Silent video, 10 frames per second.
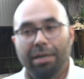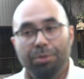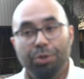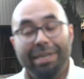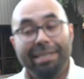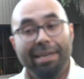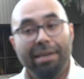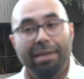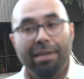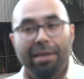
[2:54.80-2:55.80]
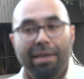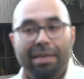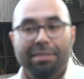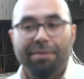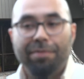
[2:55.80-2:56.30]
to identity
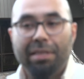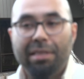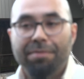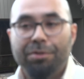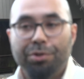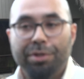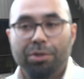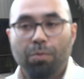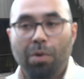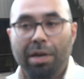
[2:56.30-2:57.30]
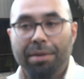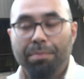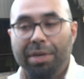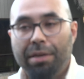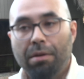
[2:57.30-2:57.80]
has definitely left students, one,
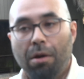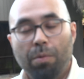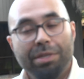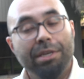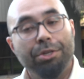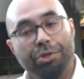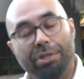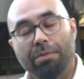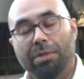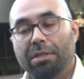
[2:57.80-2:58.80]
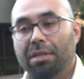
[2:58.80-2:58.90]
being always interested within the